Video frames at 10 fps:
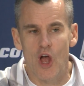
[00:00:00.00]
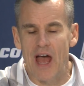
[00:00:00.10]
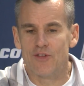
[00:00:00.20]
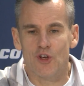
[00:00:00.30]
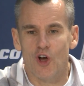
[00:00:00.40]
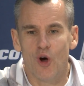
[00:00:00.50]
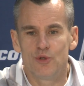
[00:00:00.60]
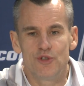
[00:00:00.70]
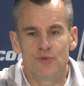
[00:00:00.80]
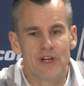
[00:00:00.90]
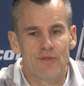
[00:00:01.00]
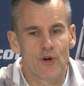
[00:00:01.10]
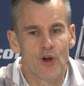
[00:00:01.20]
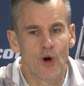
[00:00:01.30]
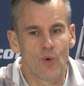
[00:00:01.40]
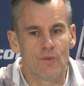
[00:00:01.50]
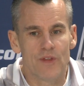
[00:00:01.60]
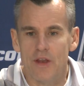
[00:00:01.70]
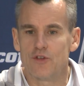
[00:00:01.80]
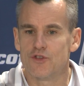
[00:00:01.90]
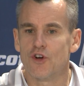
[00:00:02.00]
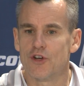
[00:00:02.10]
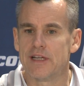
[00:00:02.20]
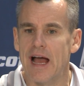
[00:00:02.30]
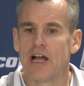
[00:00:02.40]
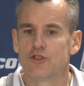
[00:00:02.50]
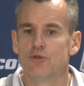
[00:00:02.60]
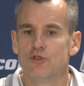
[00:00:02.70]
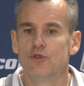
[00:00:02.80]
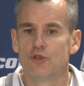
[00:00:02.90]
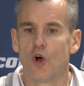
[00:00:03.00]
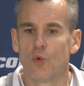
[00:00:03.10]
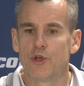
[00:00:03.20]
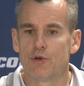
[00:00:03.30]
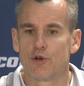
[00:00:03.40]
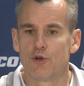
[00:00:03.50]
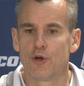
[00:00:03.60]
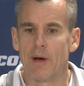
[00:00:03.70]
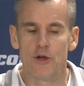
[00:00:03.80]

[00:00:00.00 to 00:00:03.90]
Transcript: As a coach, you never know. Now, there's certain guys you do know when you recruit them.